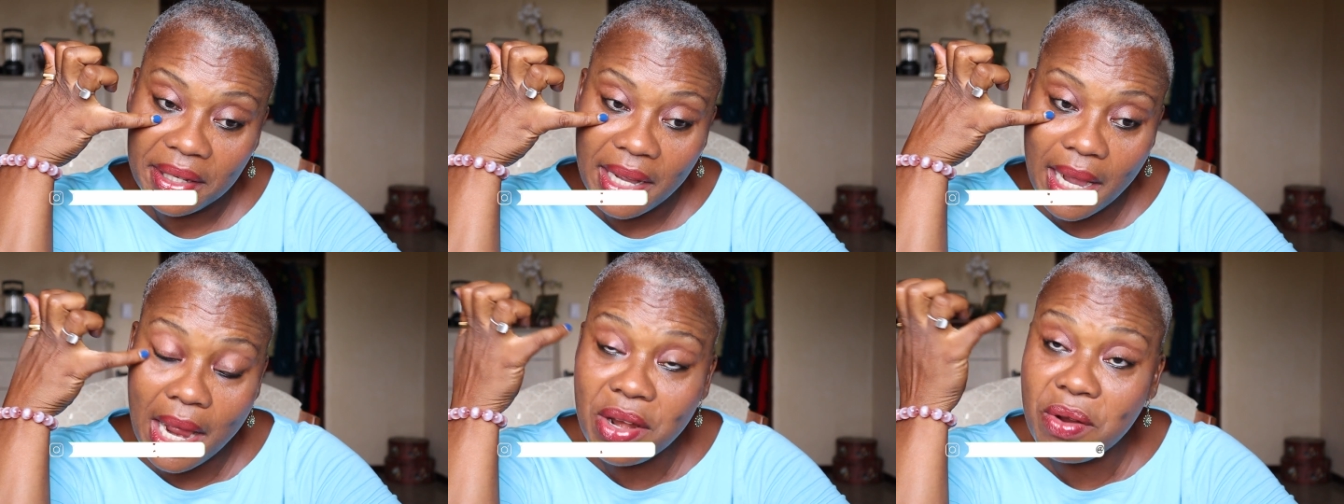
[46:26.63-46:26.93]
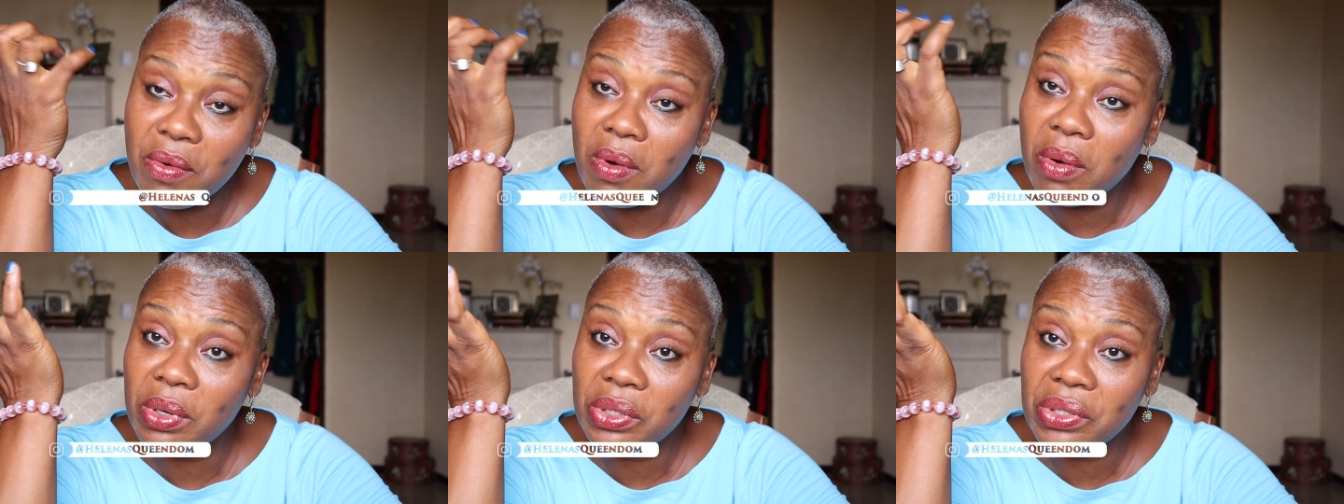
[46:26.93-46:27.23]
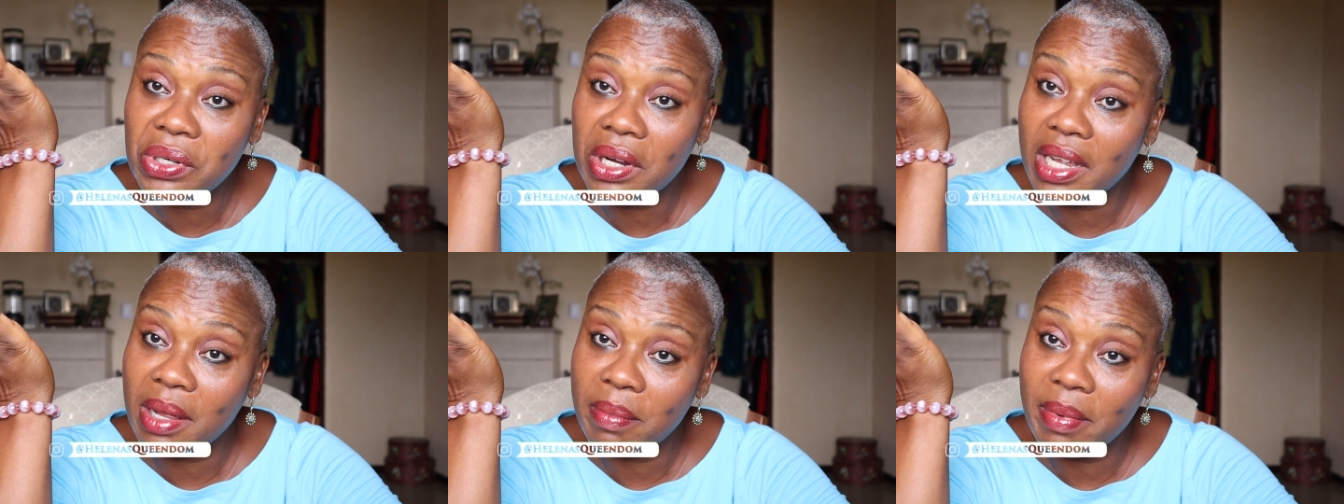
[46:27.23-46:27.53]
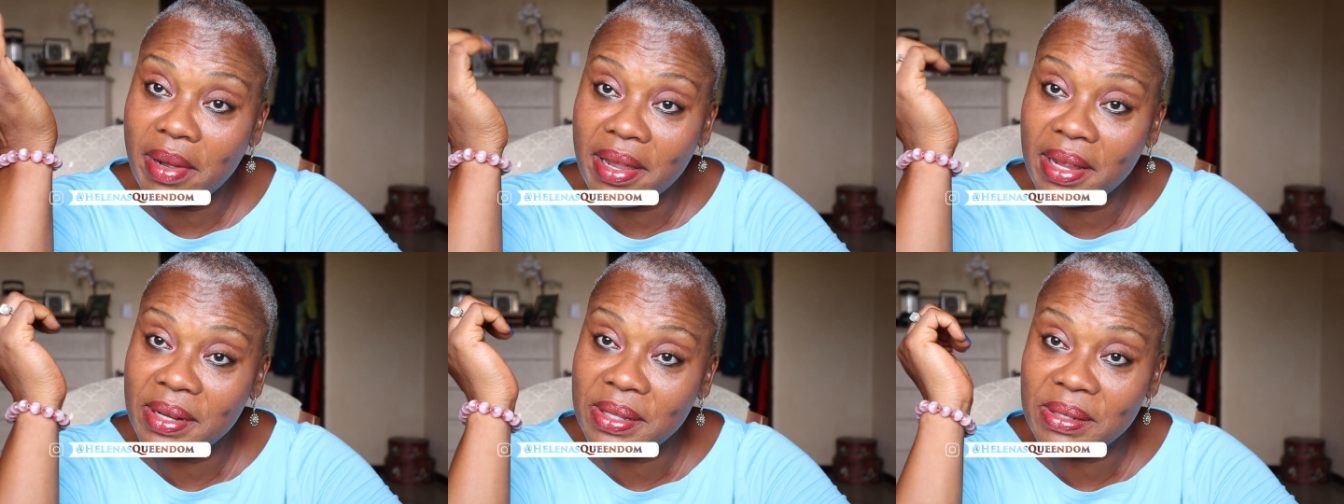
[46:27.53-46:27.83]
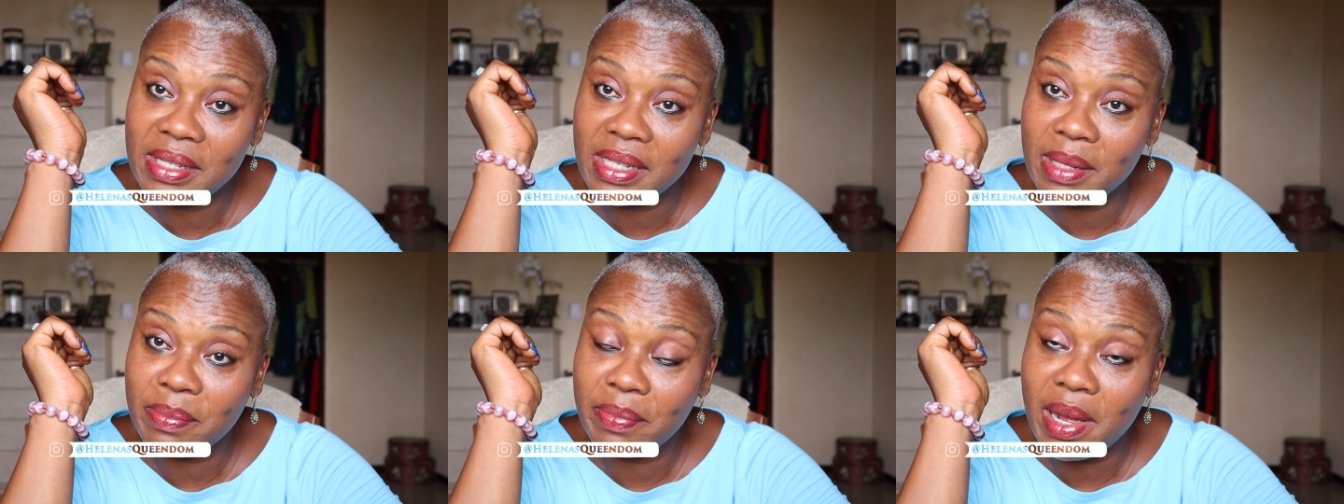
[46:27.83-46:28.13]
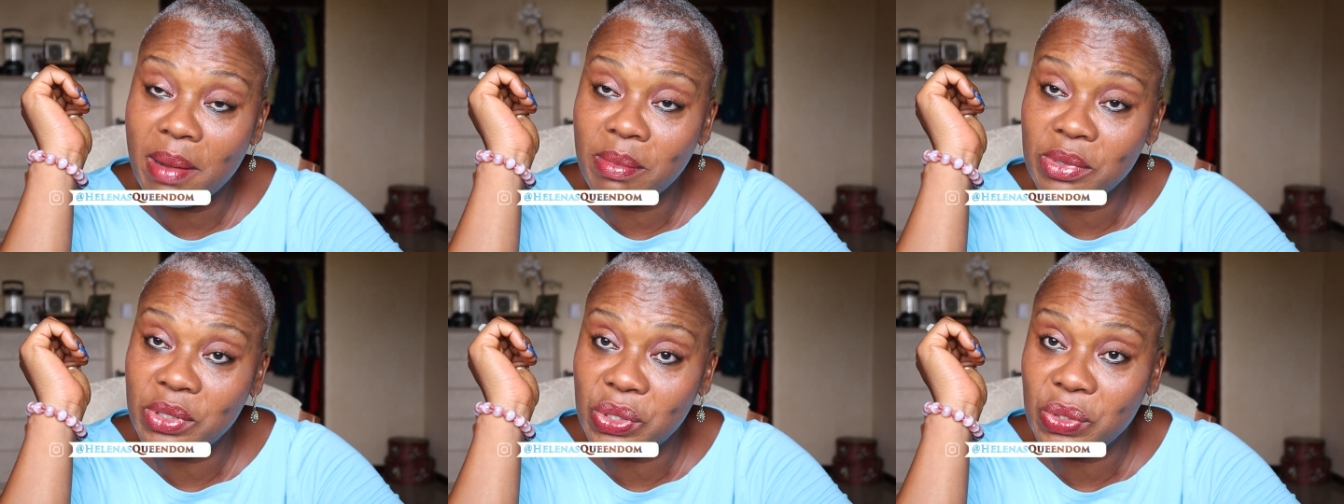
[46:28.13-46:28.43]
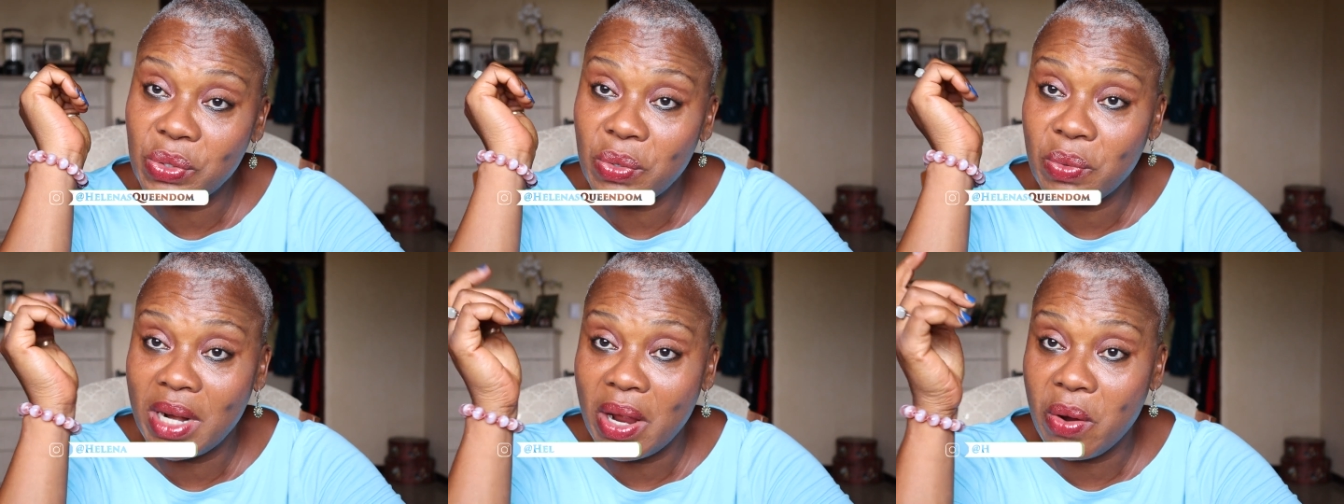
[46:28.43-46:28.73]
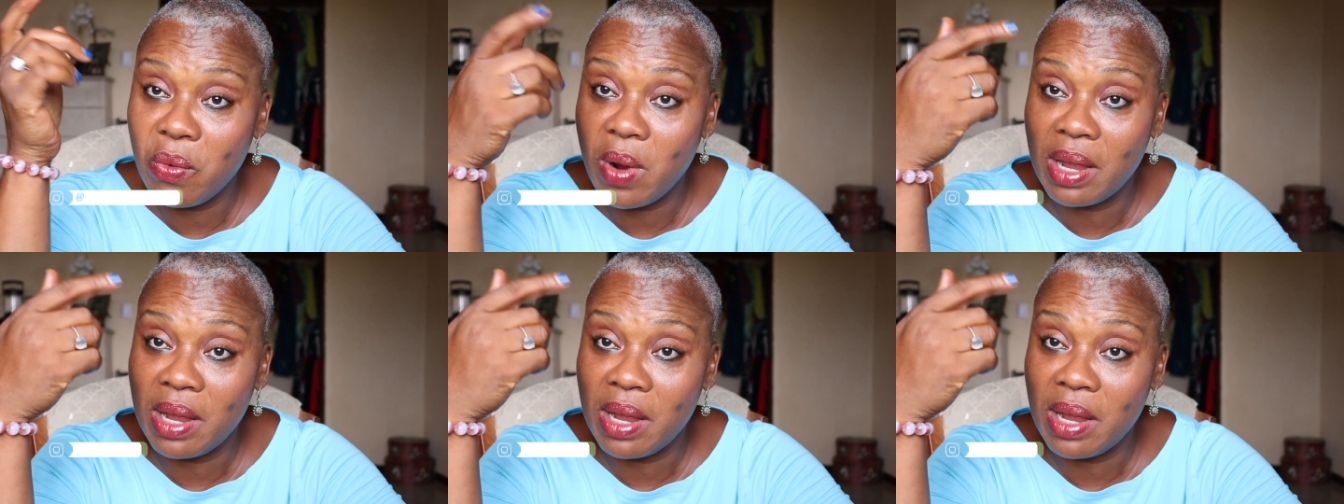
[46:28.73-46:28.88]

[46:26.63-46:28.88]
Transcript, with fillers: I don't know what we'll talk about here today, but I'm sure when I